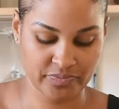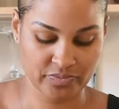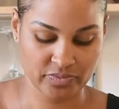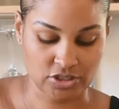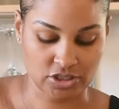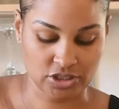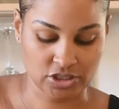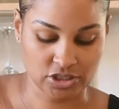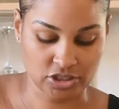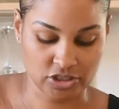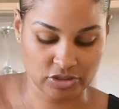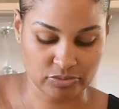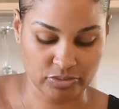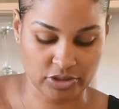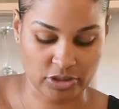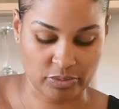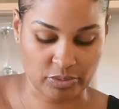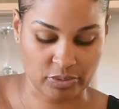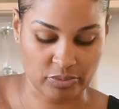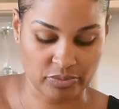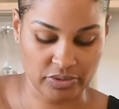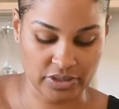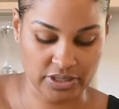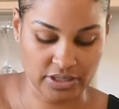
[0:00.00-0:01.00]
I should have brought
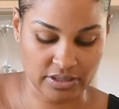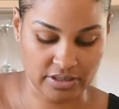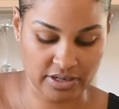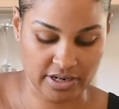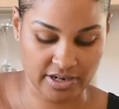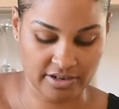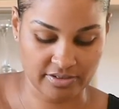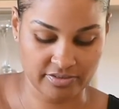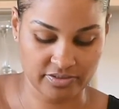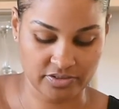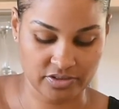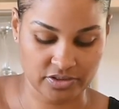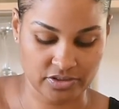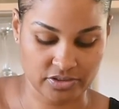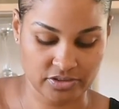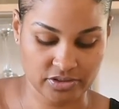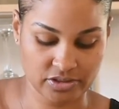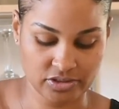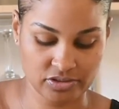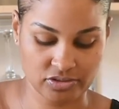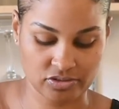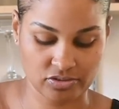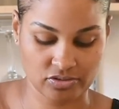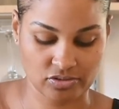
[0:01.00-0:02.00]
my big knife because
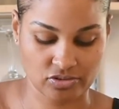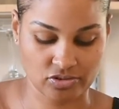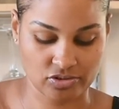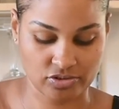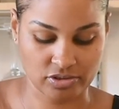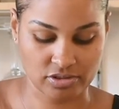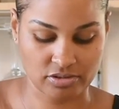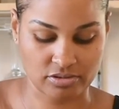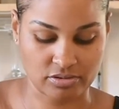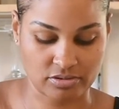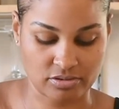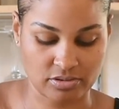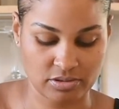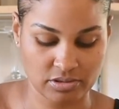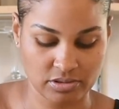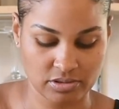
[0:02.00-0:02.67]
this is a struggle.